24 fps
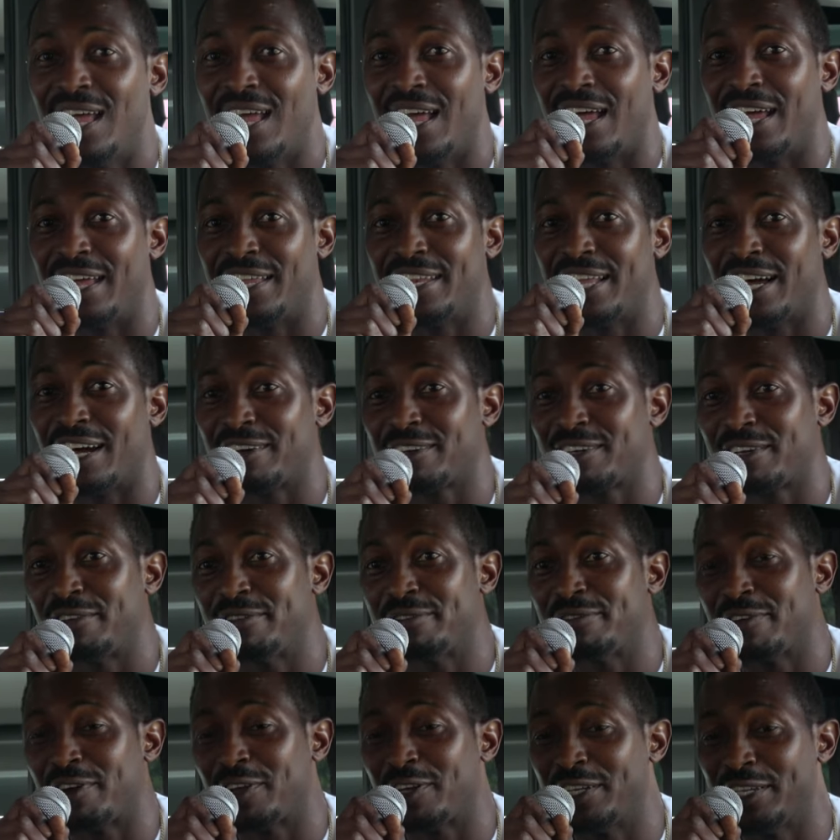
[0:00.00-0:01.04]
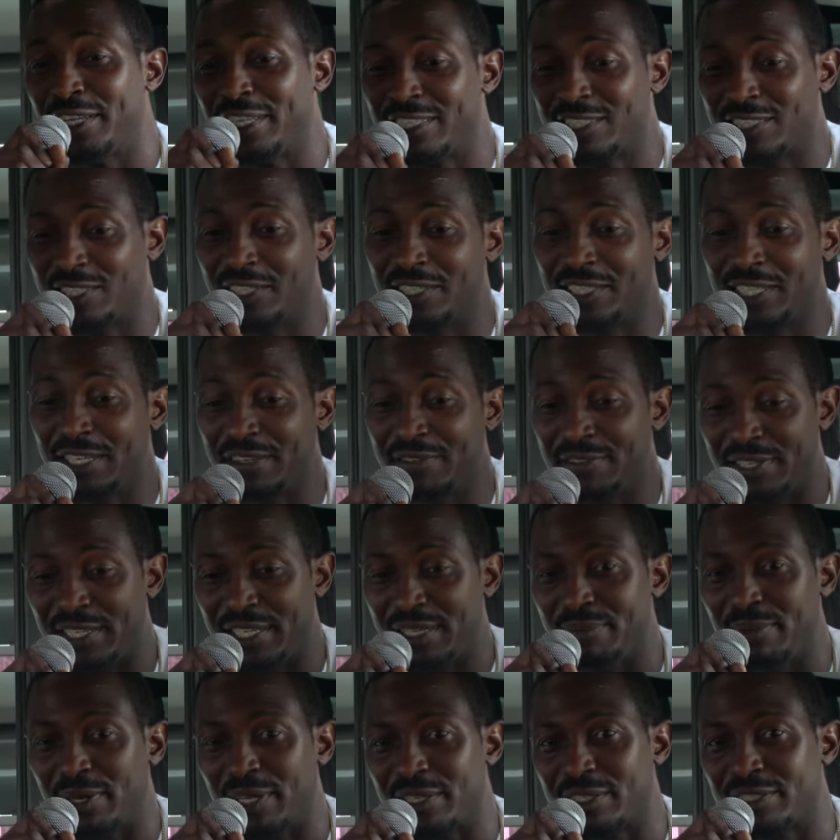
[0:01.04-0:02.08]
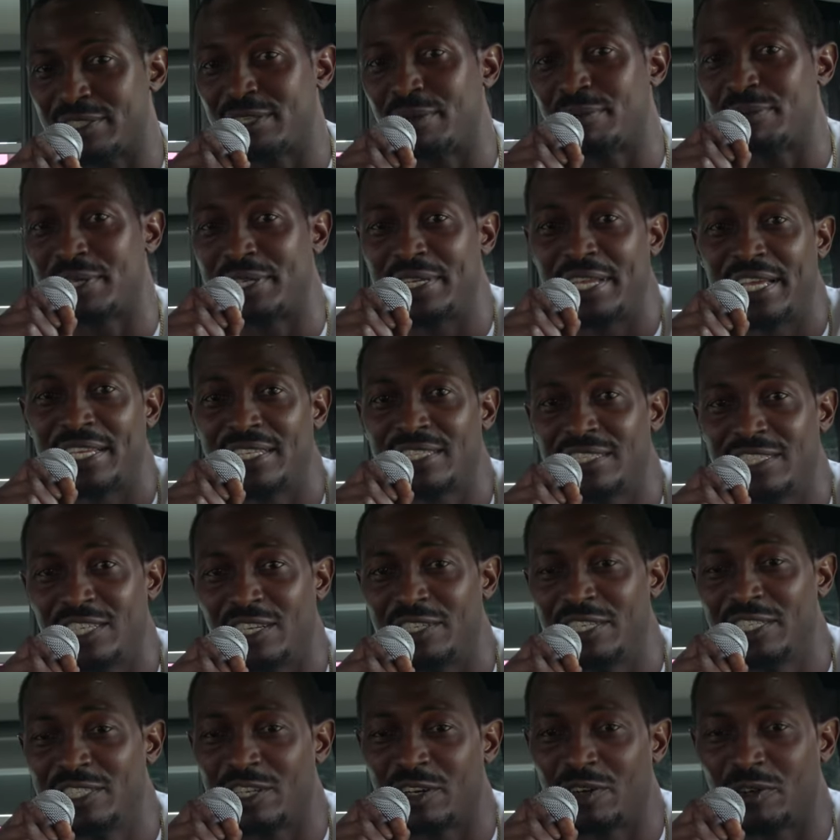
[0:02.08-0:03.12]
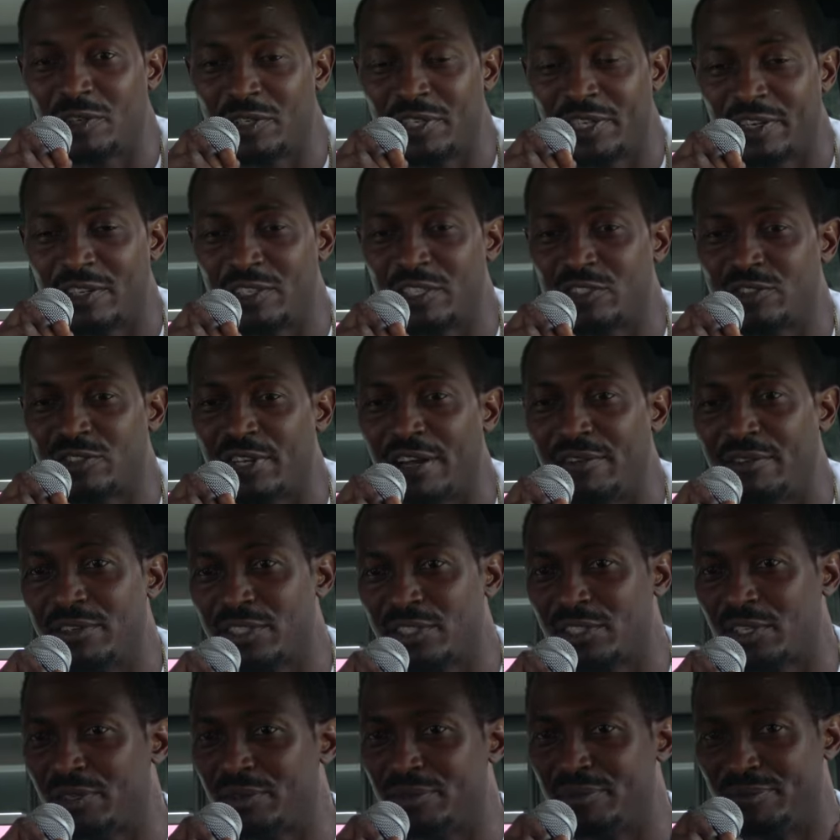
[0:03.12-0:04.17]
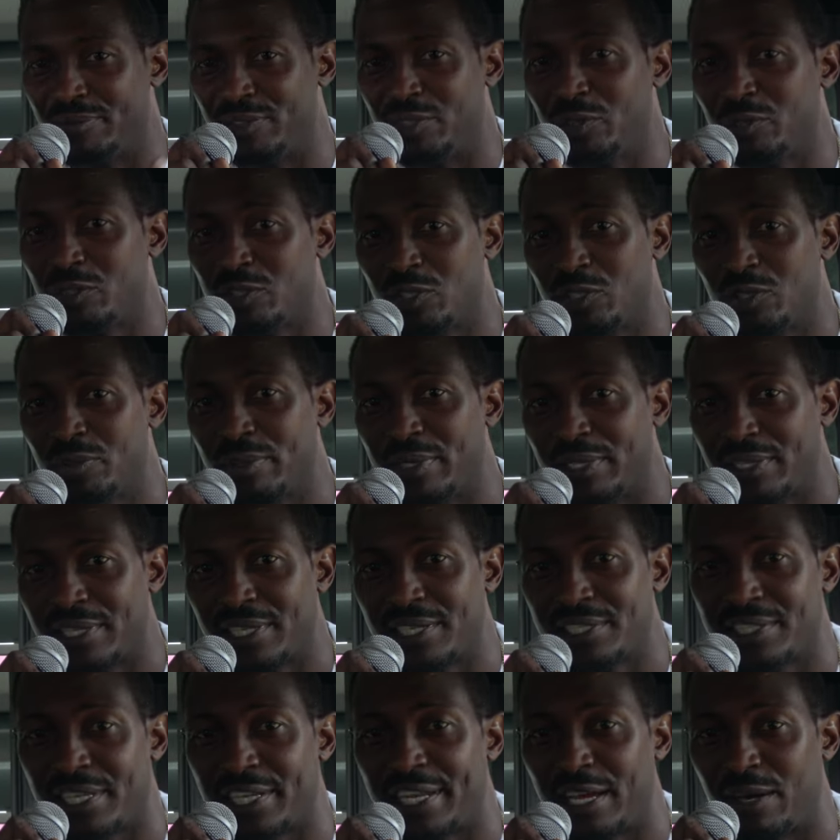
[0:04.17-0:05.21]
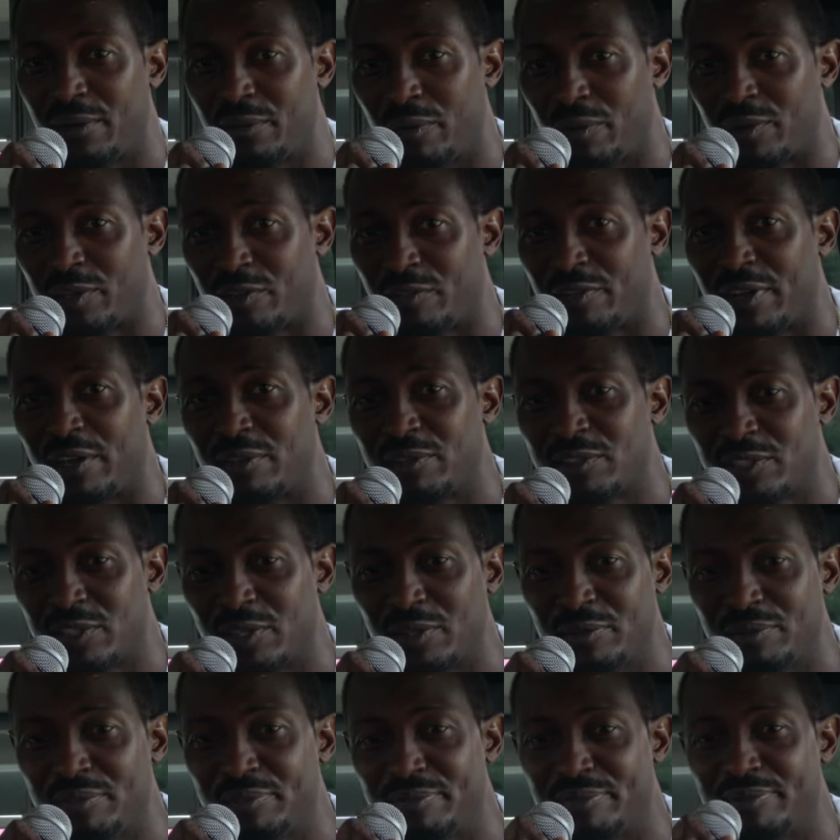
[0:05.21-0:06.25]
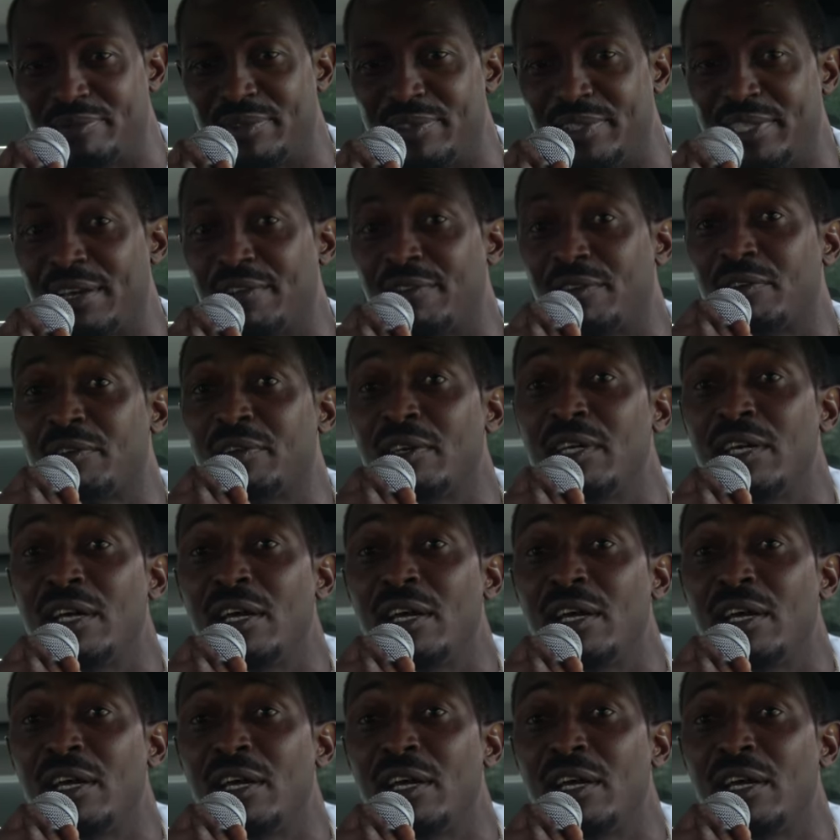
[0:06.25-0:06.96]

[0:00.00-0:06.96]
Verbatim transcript: And I converted it to DVD, but it's something that, you know, these are early, early travels, so YouTube and things like that weren't around, so never,